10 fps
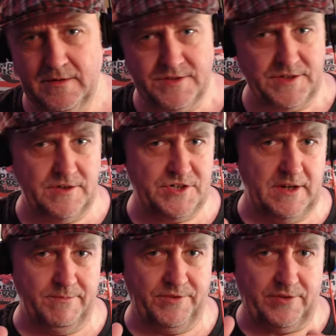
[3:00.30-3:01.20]
So
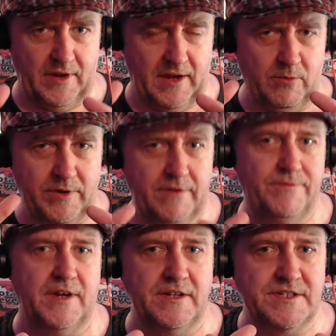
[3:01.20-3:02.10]
chums, what I've
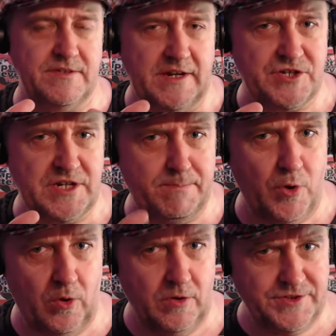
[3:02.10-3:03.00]
done is I've actually
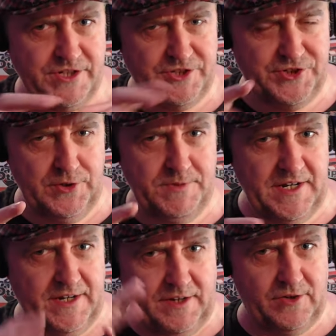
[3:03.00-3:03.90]
paused, zoomed
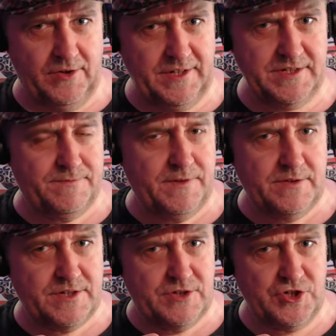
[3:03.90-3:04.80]
in, gone into
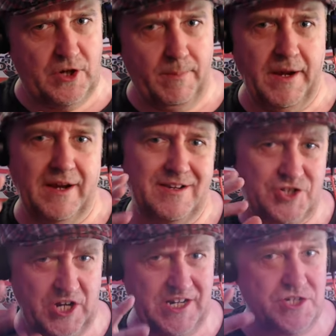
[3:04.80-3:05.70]
Photoshop,
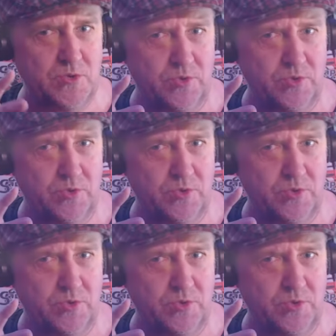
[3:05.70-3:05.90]
changed all the